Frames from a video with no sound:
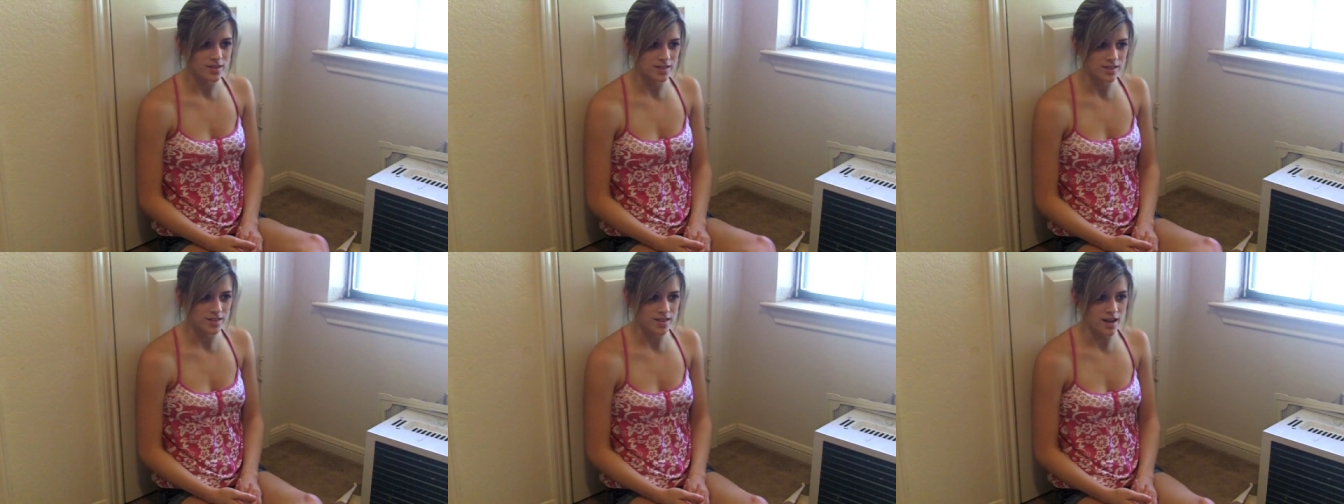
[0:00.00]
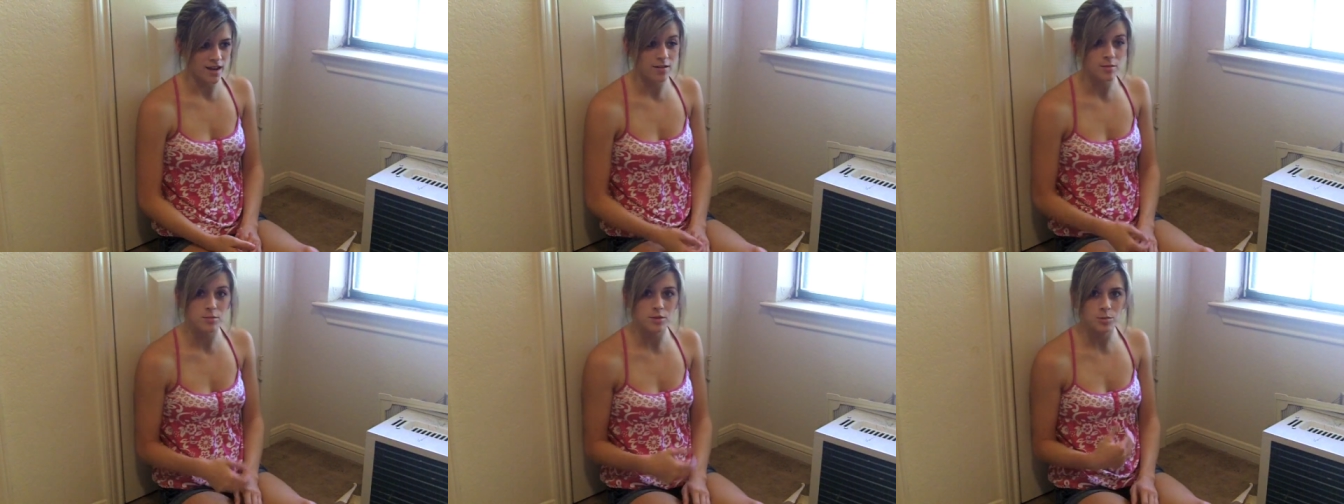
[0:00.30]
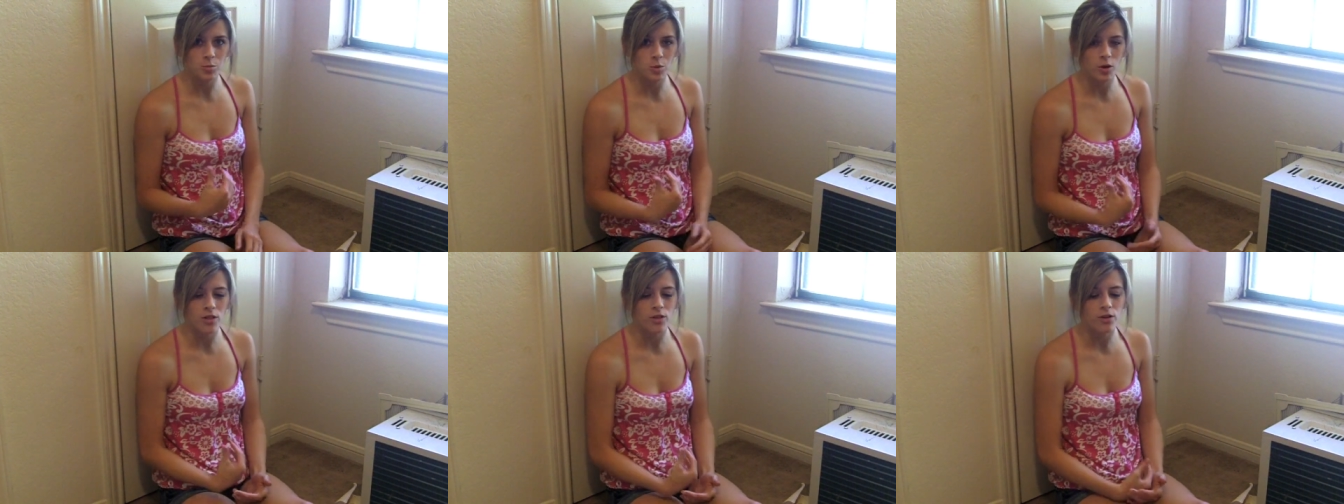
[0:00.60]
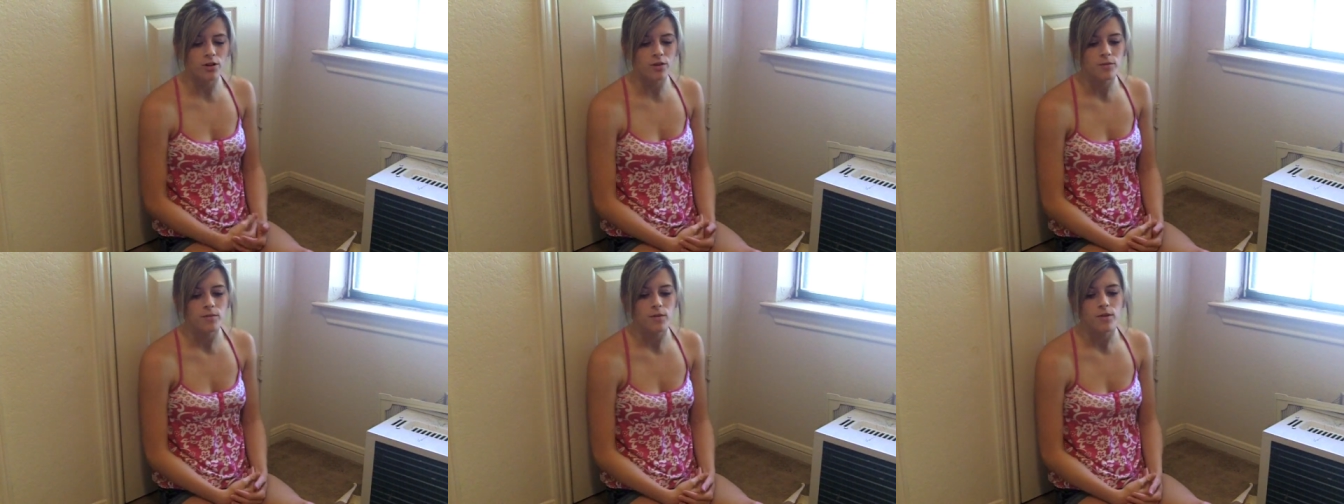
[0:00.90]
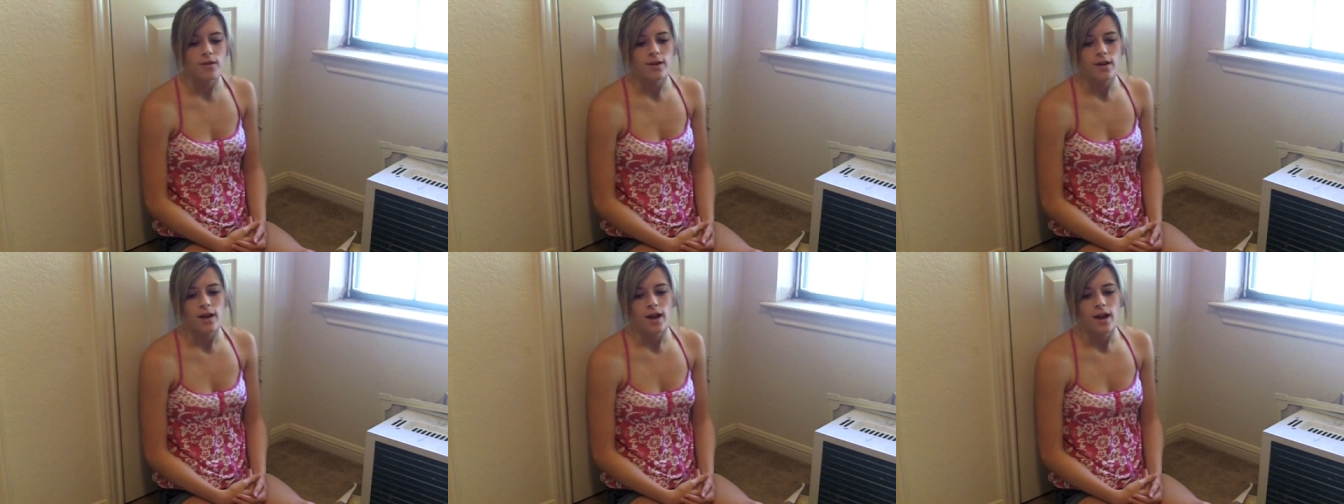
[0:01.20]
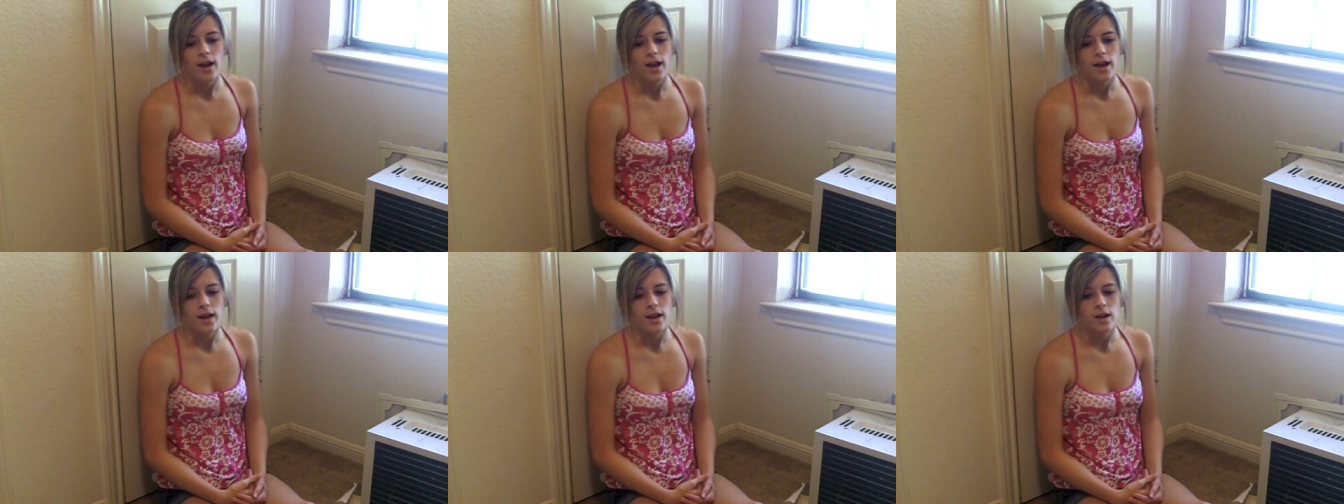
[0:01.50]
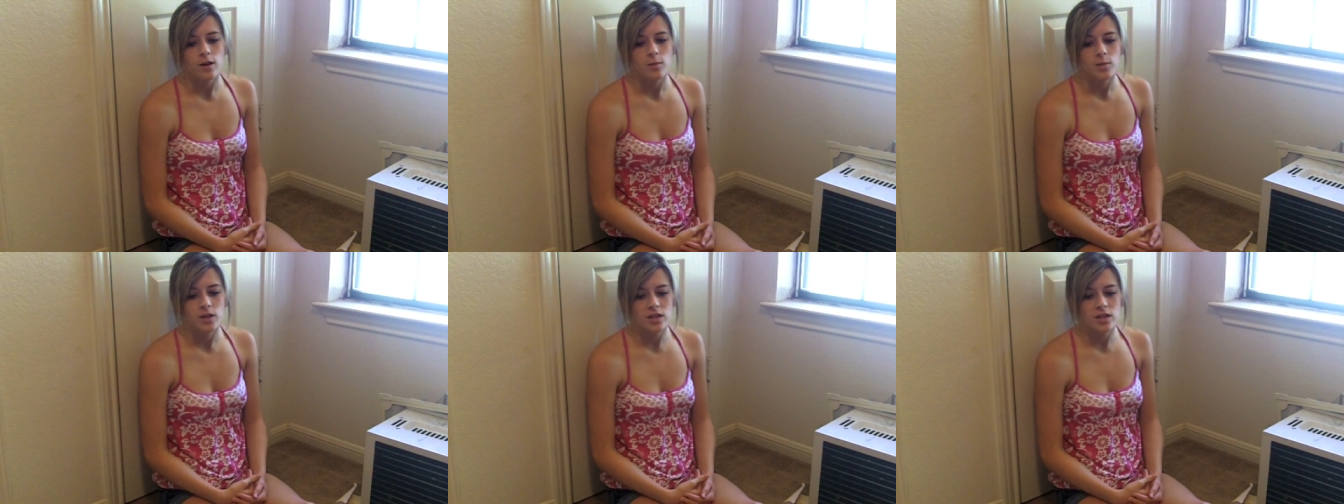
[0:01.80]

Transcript: He's Adam's brother. Him